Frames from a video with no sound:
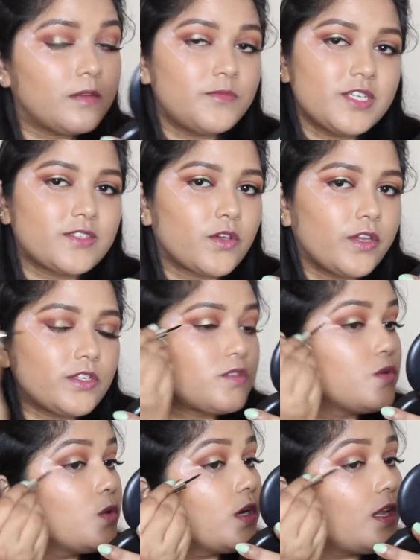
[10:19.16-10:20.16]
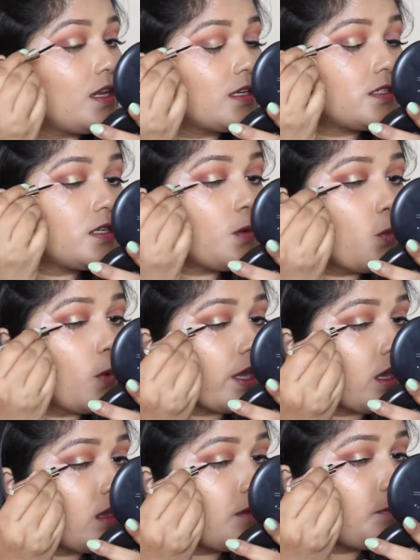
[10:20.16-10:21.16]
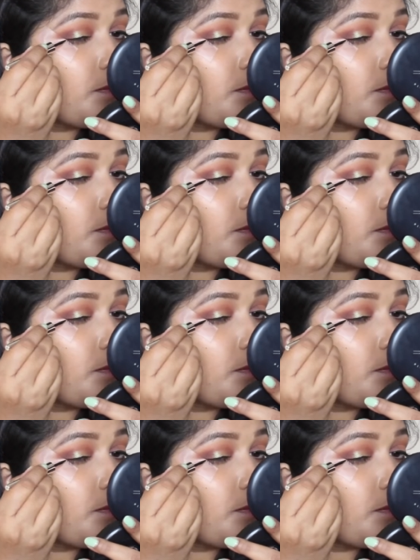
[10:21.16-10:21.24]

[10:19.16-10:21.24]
I'm just going to do a little ring.